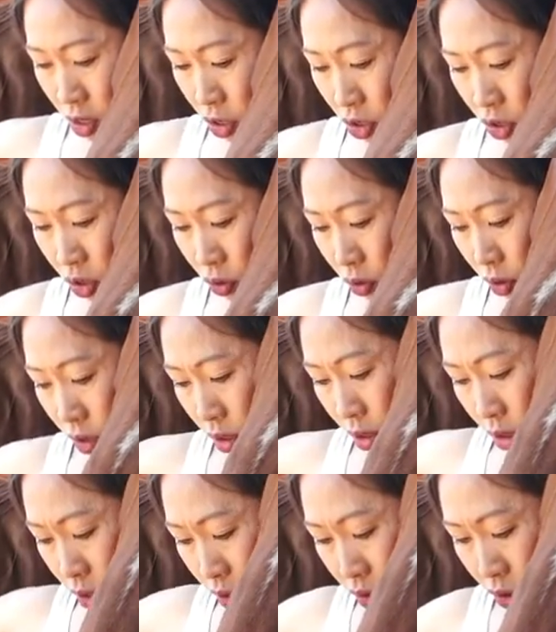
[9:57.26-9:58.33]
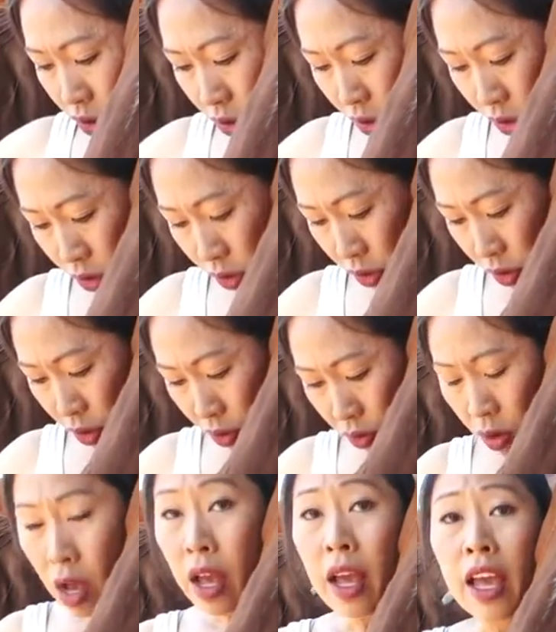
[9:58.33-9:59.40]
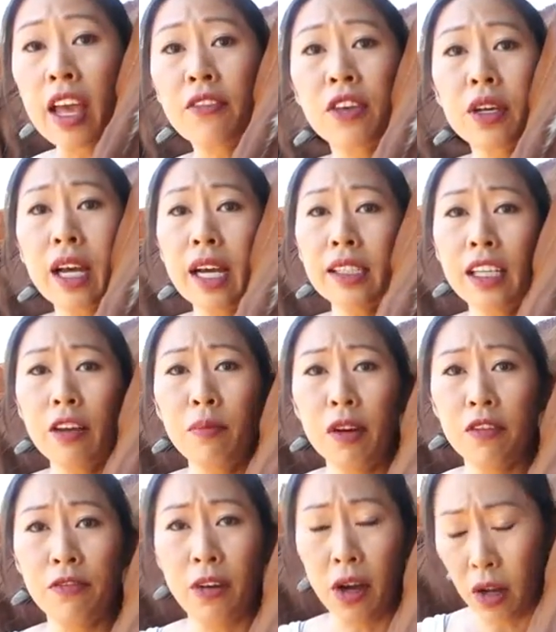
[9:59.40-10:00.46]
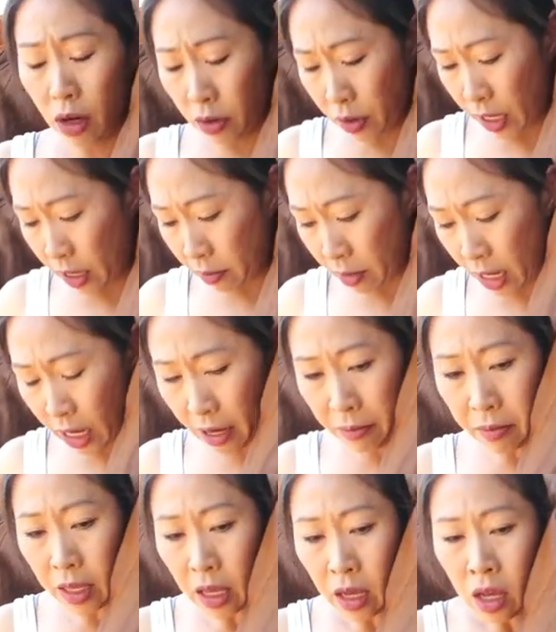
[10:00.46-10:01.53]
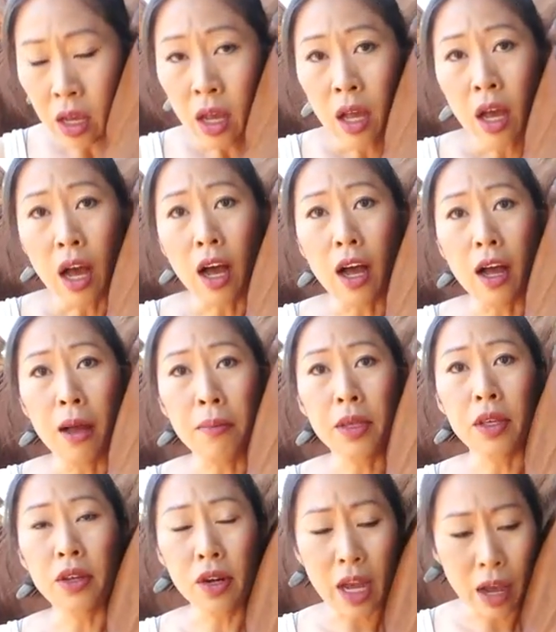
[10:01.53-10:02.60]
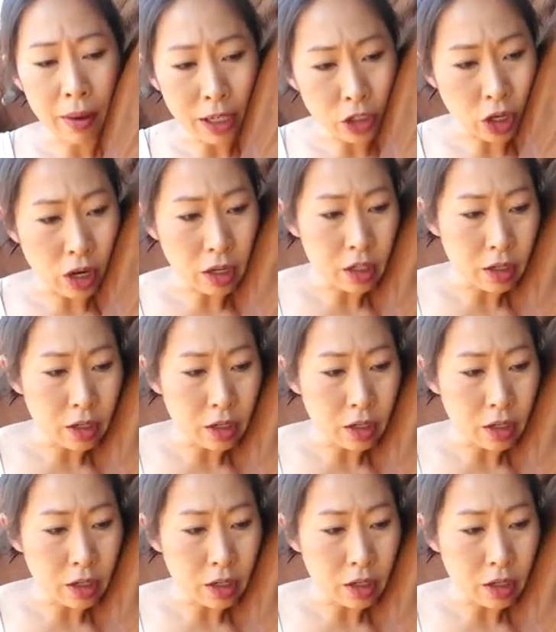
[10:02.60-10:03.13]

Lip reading: you are so, If you guys have been following me, you know how I talked